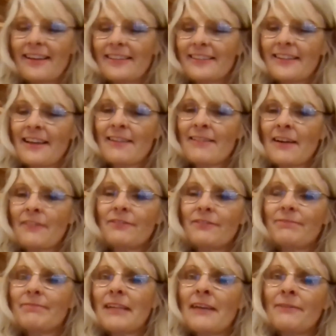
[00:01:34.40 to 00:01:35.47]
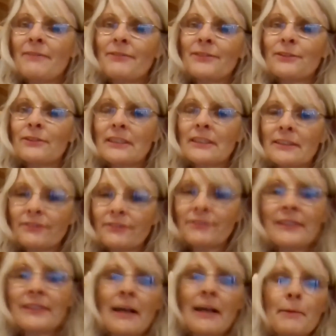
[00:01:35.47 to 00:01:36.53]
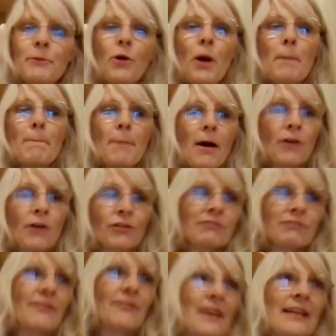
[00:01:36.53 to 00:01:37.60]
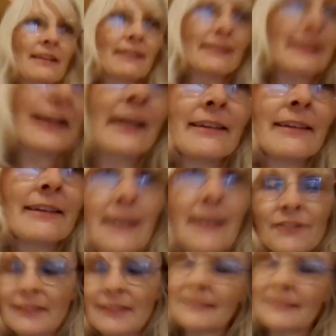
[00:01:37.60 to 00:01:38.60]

so I've sort of, I'm not a master of anything. I've